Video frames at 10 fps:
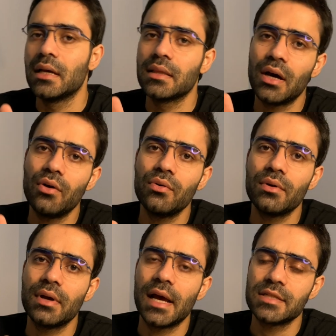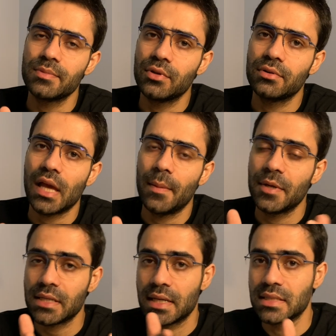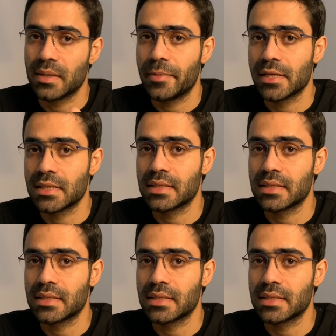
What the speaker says: Now, as we know, diabetes insipidus is